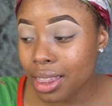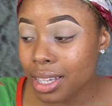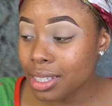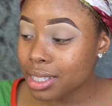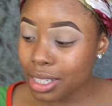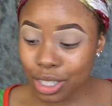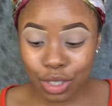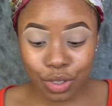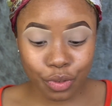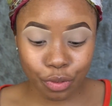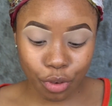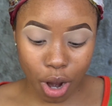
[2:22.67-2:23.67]
This is
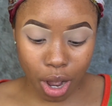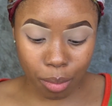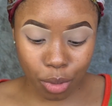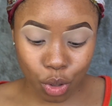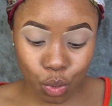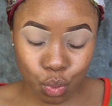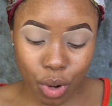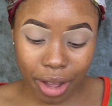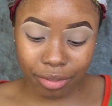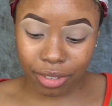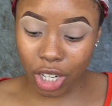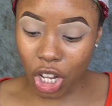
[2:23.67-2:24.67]
from
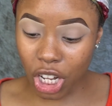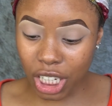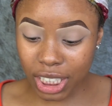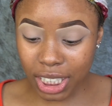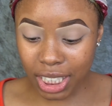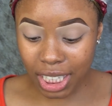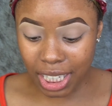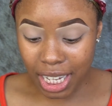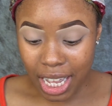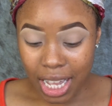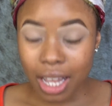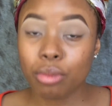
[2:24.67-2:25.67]
Revlon.
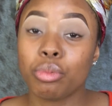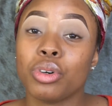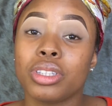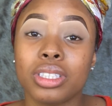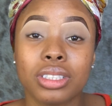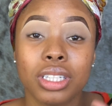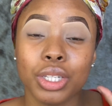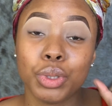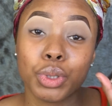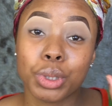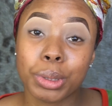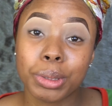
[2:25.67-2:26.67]
I bought this
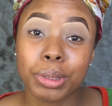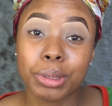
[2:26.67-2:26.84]
ages.